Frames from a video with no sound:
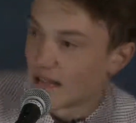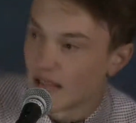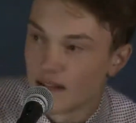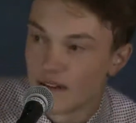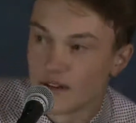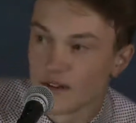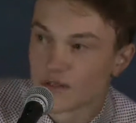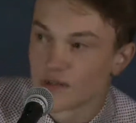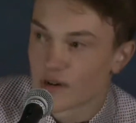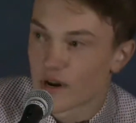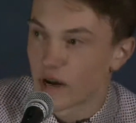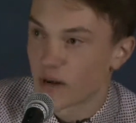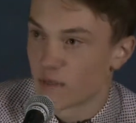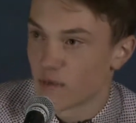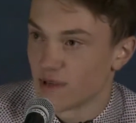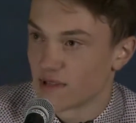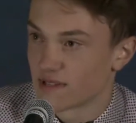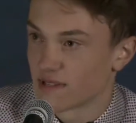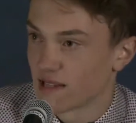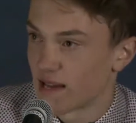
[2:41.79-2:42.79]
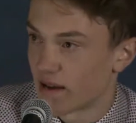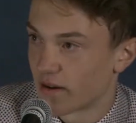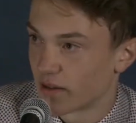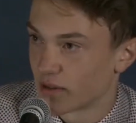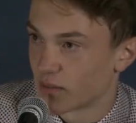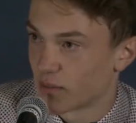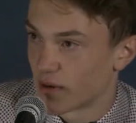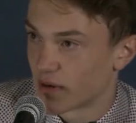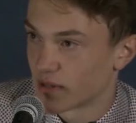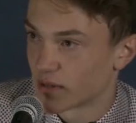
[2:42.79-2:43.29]
I'll try to be as loud as
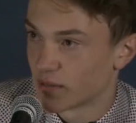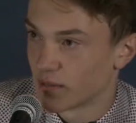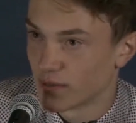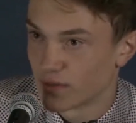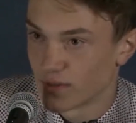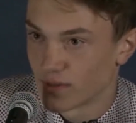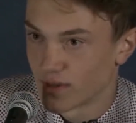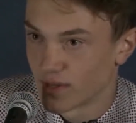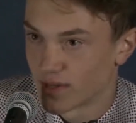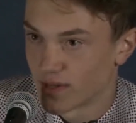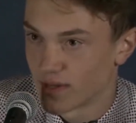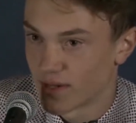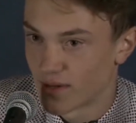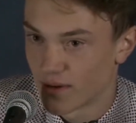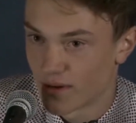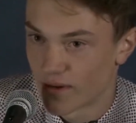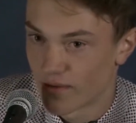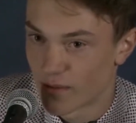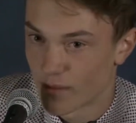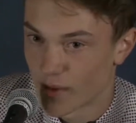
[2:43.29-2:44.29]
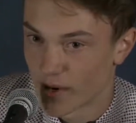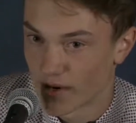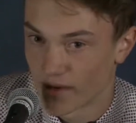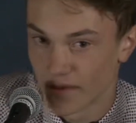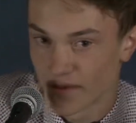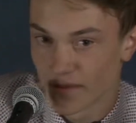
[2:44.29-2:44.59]
possible since I don't have a mic.